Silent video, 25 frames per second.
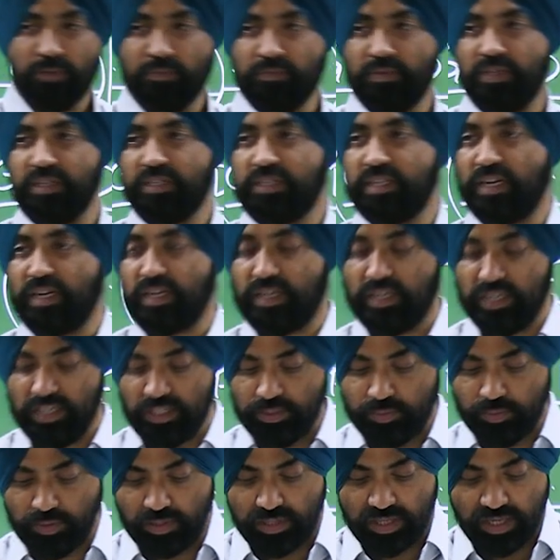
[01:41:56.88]
of the
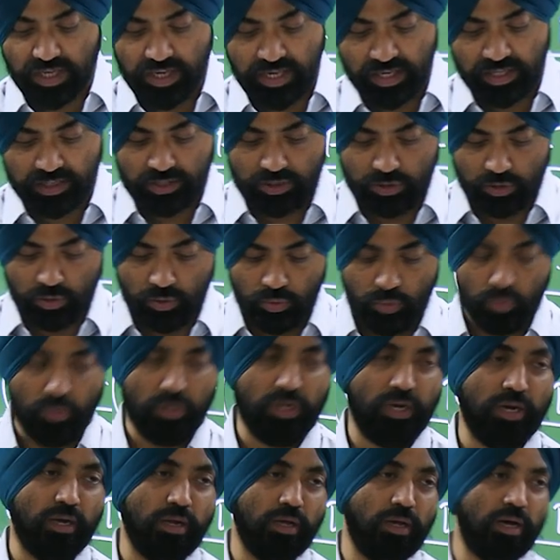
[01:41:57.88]
sectors which are
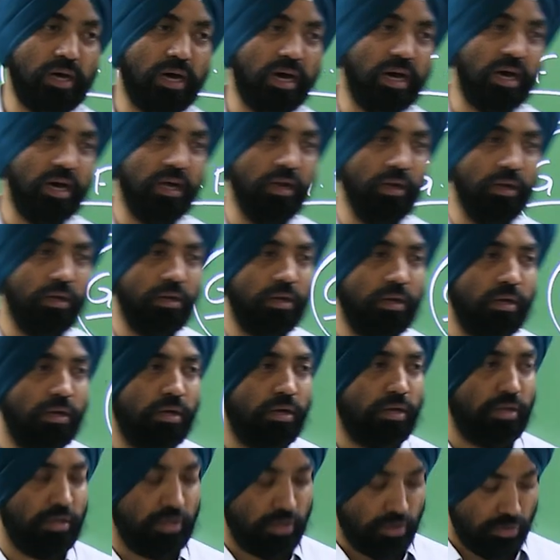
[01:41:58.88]
excluded are
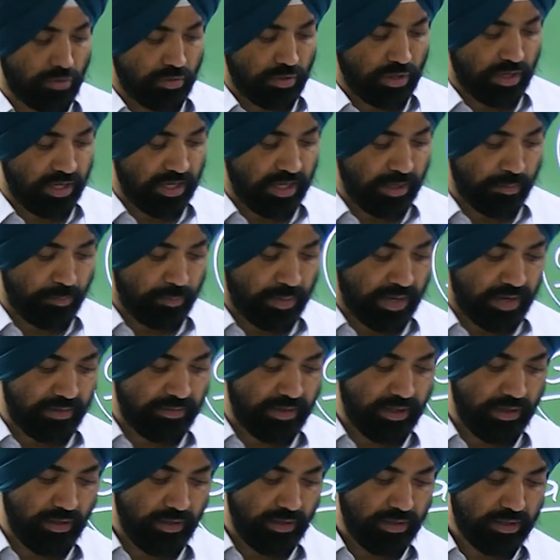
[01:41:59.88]
nuclear
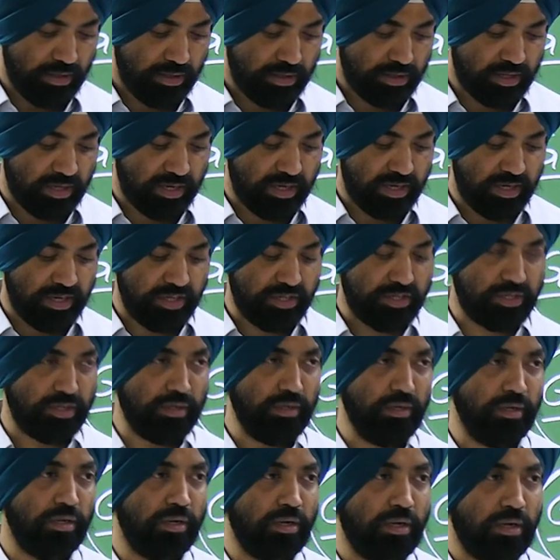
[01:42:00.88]
power
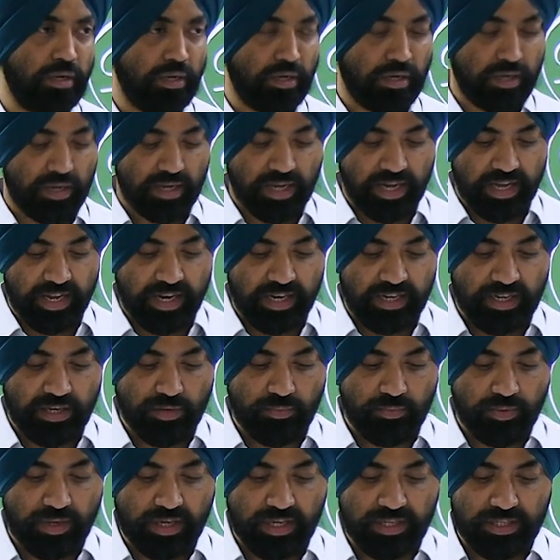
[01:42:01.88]
generation,
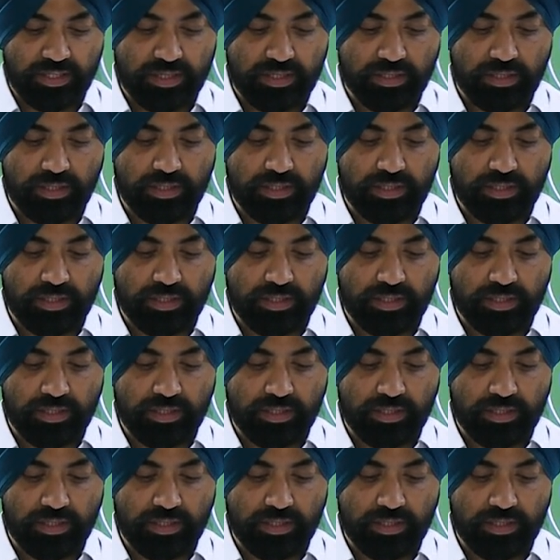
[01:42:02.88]
direct waste